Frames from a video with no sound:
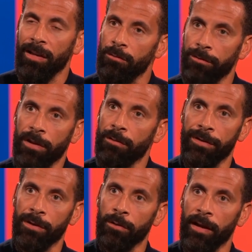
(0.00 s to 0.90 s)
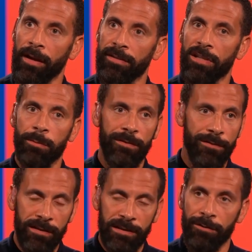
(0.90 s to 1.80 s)
don't feel that. It's going to be
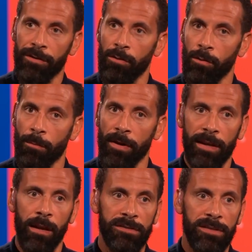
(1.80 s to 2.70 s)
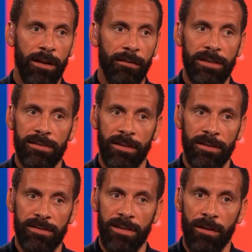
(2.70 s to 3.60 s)
very difficult. Mikel Arteta and
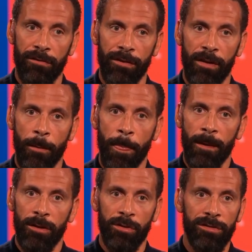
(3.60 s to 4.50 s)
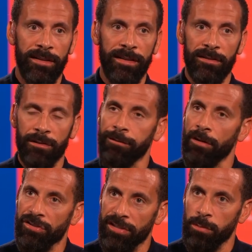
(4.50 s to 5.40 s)
his staff, you can see there's a
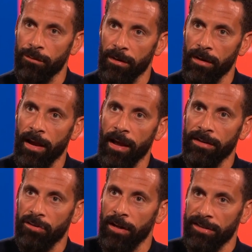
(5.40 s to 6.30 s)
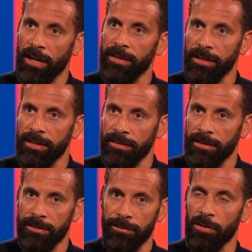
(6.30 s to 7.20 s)
freshness within that, and he's got his ideas and
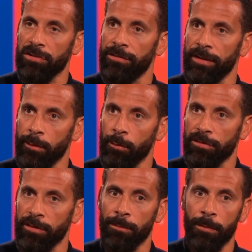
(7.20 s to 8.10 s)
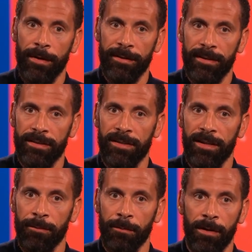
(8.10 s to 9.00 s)
his philosophy that he wants to implement to this
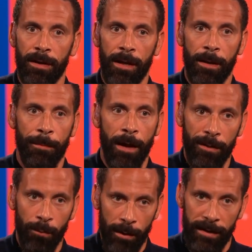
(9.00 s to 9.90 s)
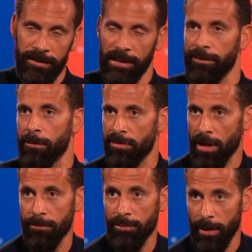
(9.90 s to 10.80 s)
team. But I think we need to give him
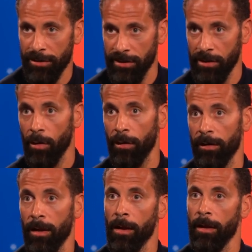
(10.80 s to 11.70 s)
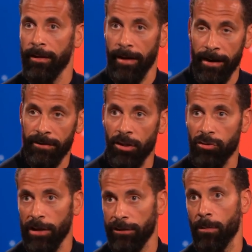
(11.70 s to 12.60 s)
time to actually go and get into the
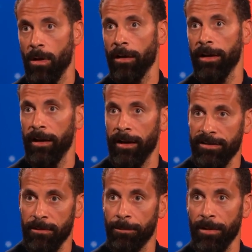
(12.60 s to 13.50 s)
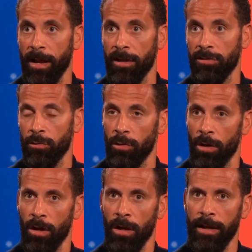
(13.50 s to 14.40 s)
transfer market and get some players who...
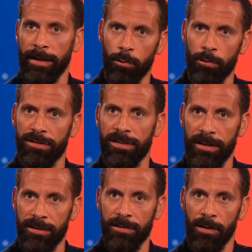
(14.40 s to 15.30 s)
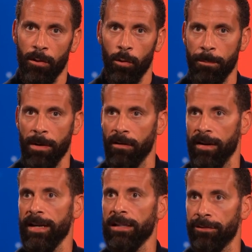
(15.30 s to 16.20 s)
he would see as would mirror
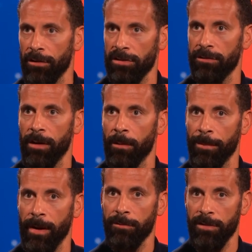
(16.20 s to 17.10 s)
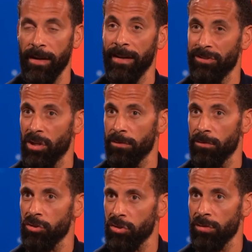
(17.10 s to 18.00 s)
his philosophy and be able to, in terms of
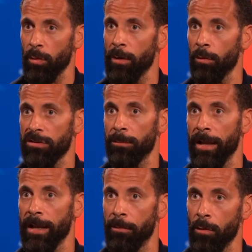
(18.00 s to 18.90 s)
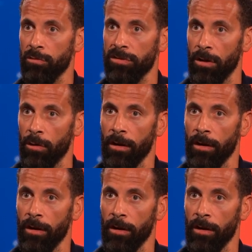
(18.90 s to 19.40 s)
not just the way he wants to play, but also